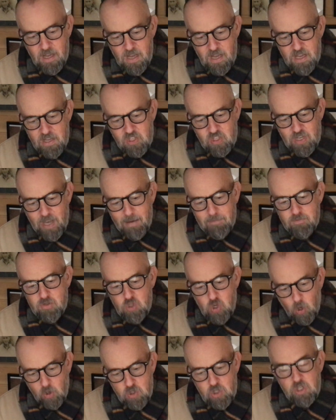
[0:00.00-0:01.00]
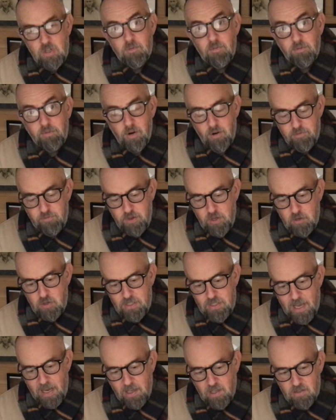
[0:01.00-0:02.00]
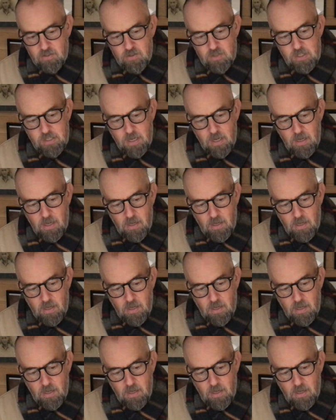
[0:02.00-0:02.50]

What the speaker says: Sam dodged them for a few seconds,